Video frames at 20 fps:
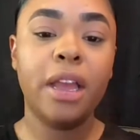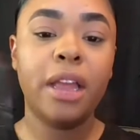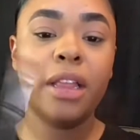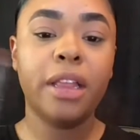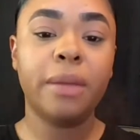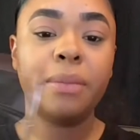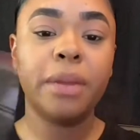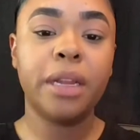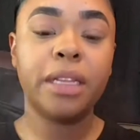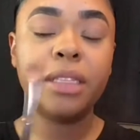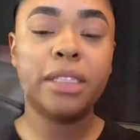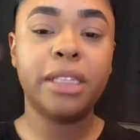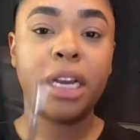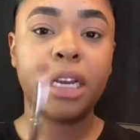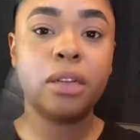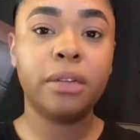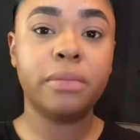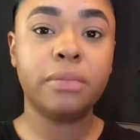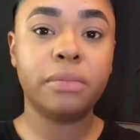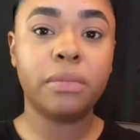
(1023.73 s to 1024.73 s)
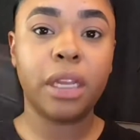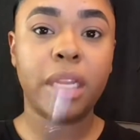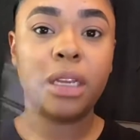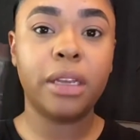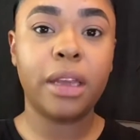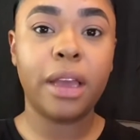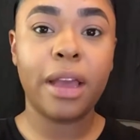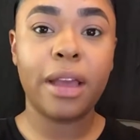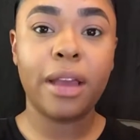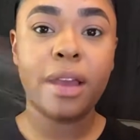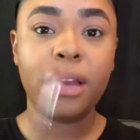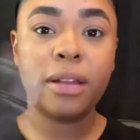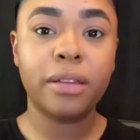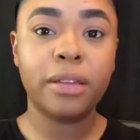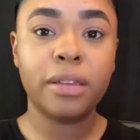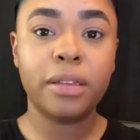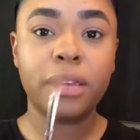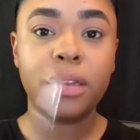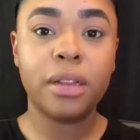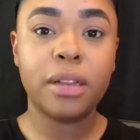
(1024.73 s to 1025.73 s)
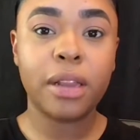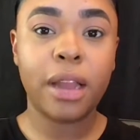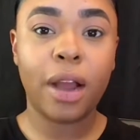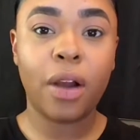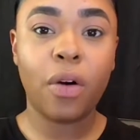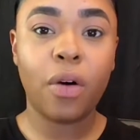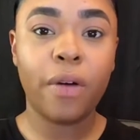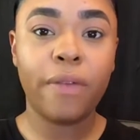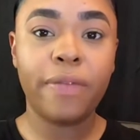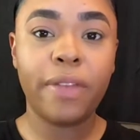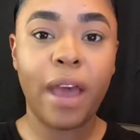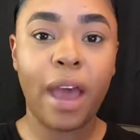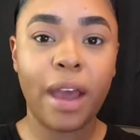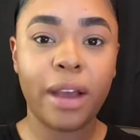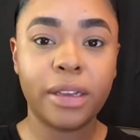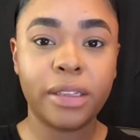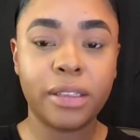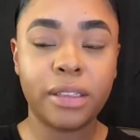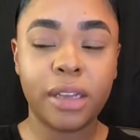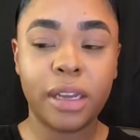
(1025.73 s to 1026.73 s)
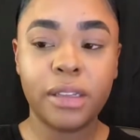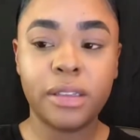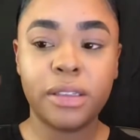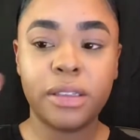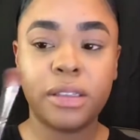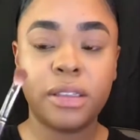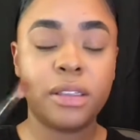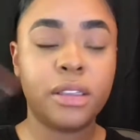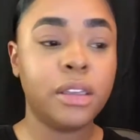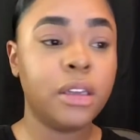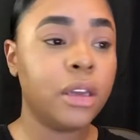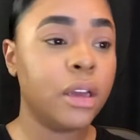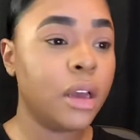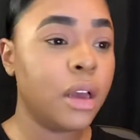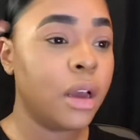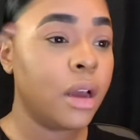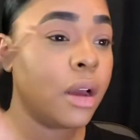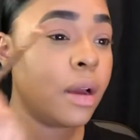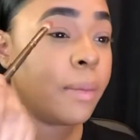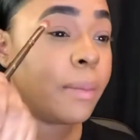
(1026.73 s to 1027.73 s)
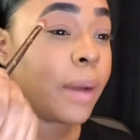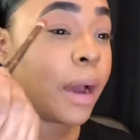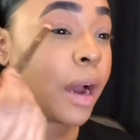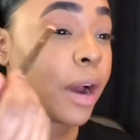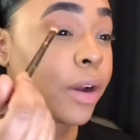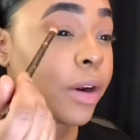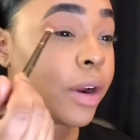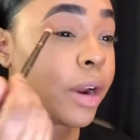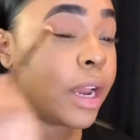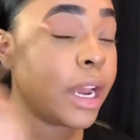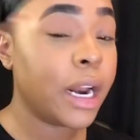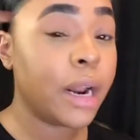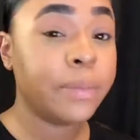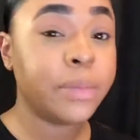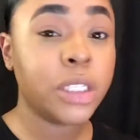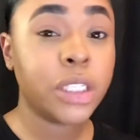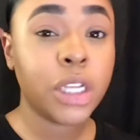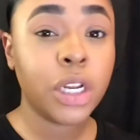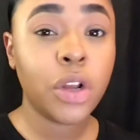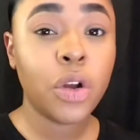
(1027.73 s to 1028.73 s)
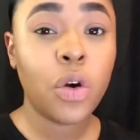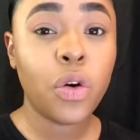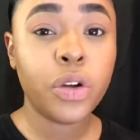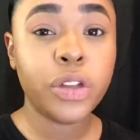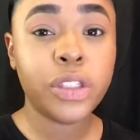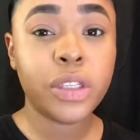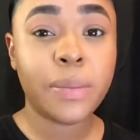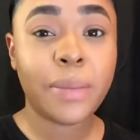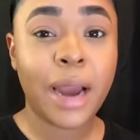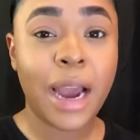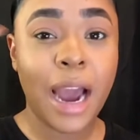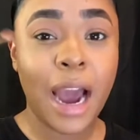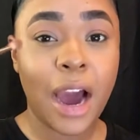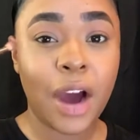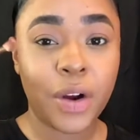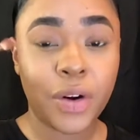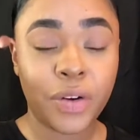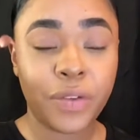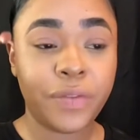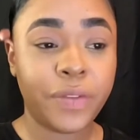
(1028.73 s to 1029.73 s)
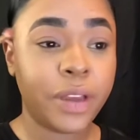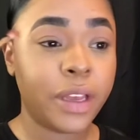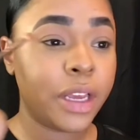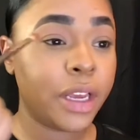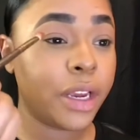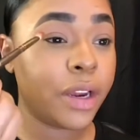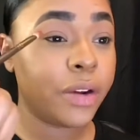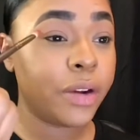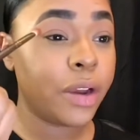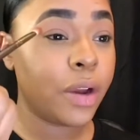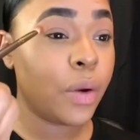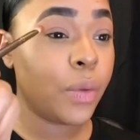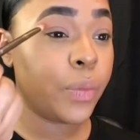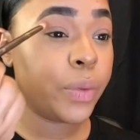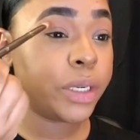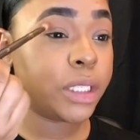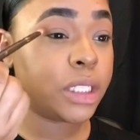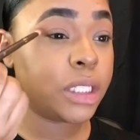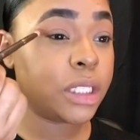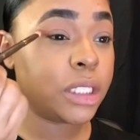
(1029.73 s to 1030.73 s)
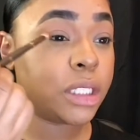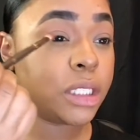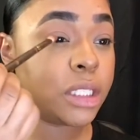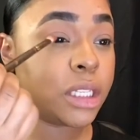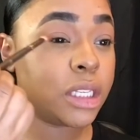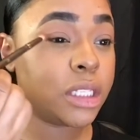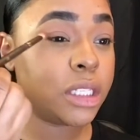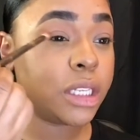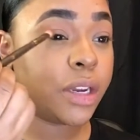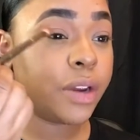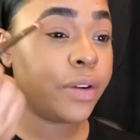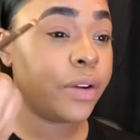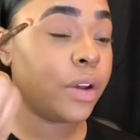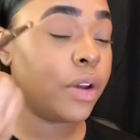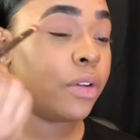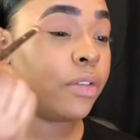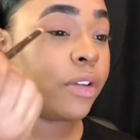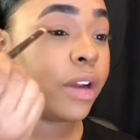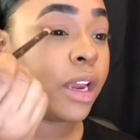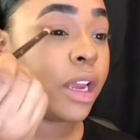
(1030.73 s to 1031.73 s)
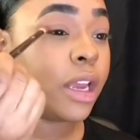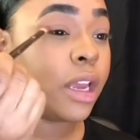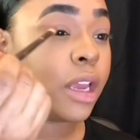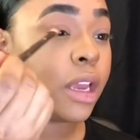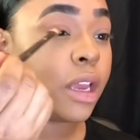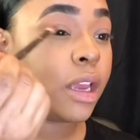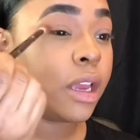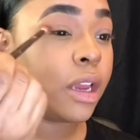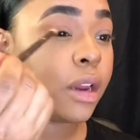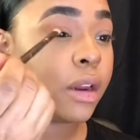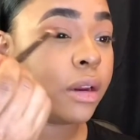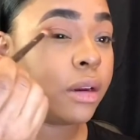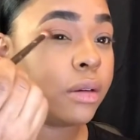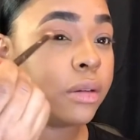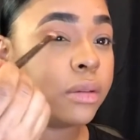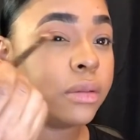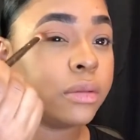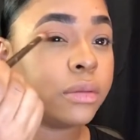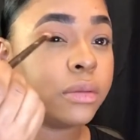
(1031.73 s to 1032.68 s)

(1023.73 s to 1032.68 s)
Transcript: and I'm gonna like knock off the excess powder, and I'm just gonna go into my outer V area, which is this area right here.